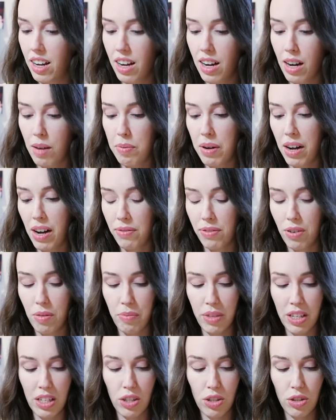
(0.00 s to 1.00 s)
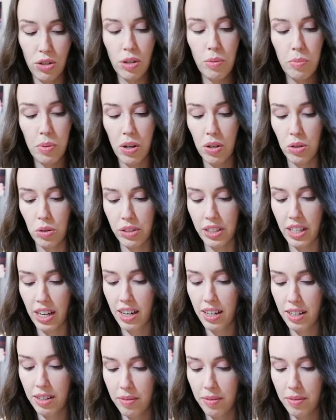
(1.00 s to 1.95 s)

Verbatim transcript: apart from the super alt art.